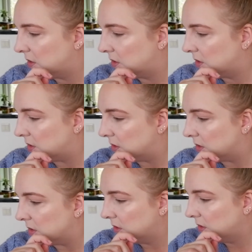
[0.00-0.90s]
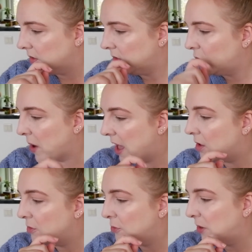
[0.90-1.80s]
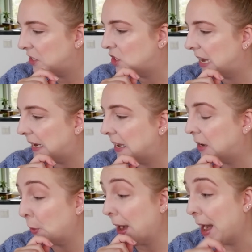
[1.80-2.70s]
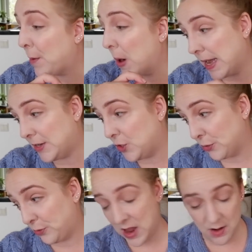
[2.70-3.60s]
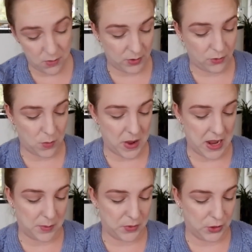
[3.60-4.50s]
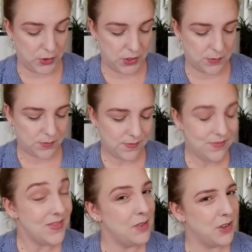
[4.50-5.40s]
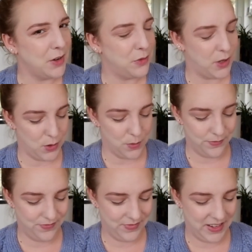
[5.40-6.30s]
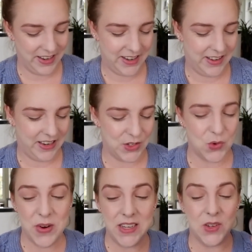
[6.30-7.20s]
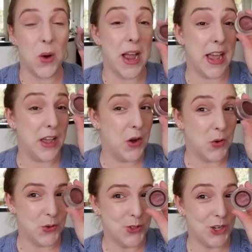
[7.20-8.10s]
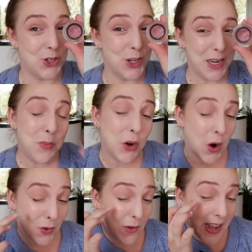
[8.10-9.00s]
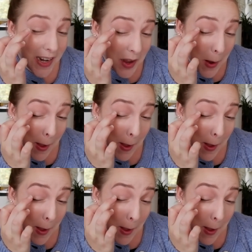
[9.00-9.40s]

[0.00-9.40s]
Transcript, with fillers: Mm -mm -mm 12. Which decade or era is your favorite for makeup looks? I've got a few. There's a reason why I own such a deep dark red,